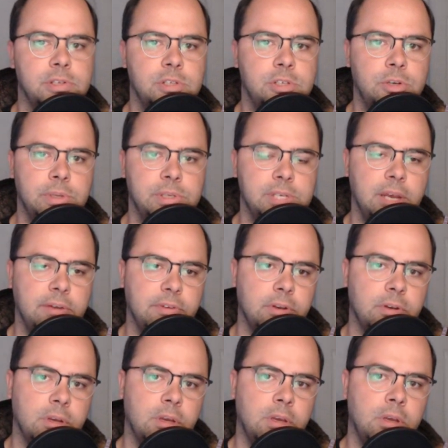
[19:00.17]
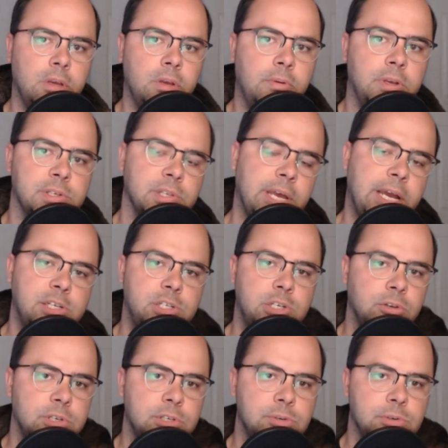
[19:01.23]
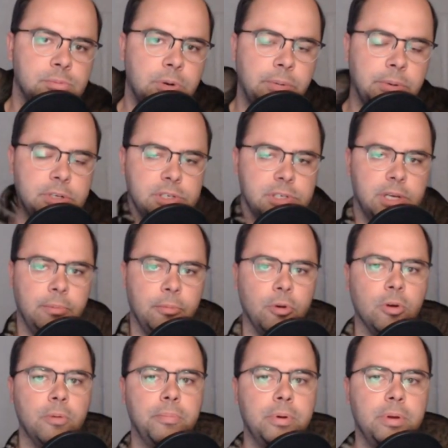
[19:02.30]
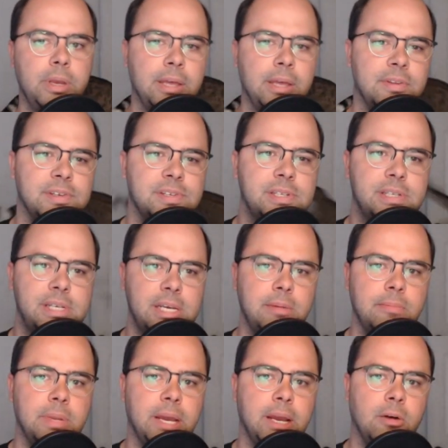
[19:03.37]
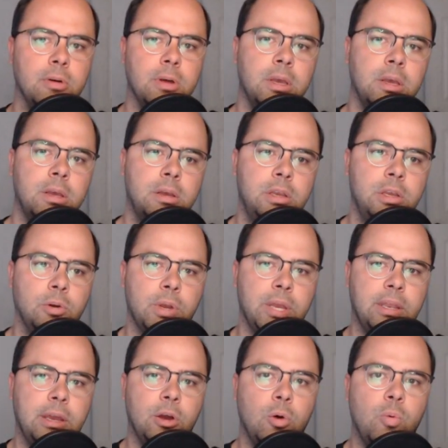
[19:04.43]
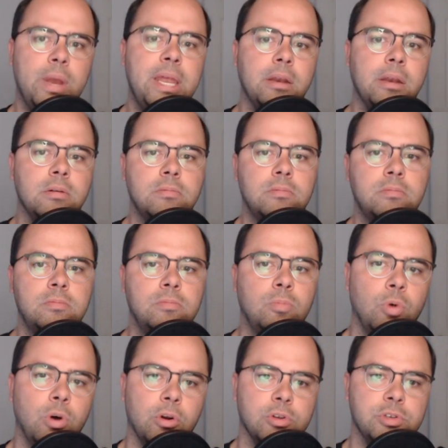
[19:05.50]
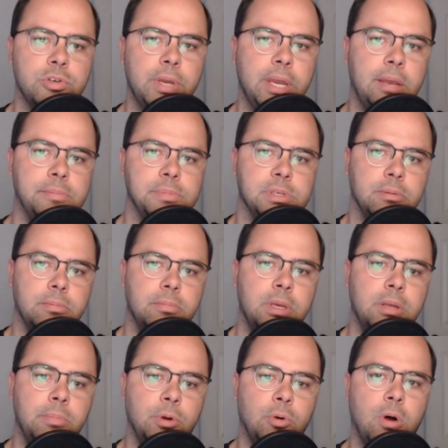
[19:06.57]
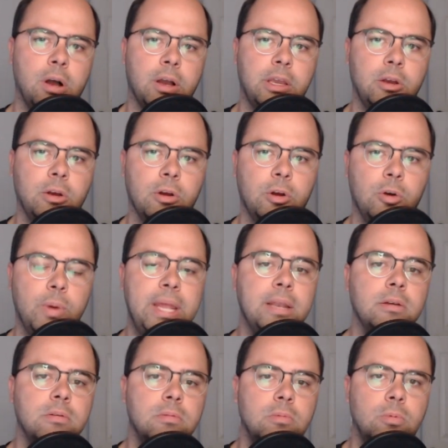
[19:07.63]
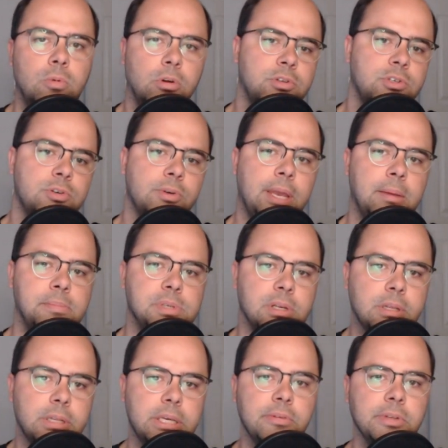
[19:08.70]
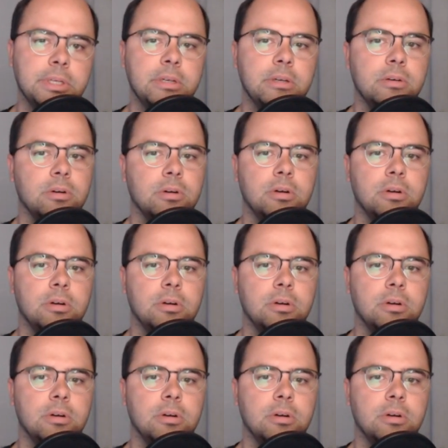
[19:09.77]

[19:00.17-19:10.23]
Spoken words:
2-7, because last year this was pretty much the same group. Can this team now, can they go win 1 or 2 games in Milwaukee, or go win 1 or 2 games in Cleveland,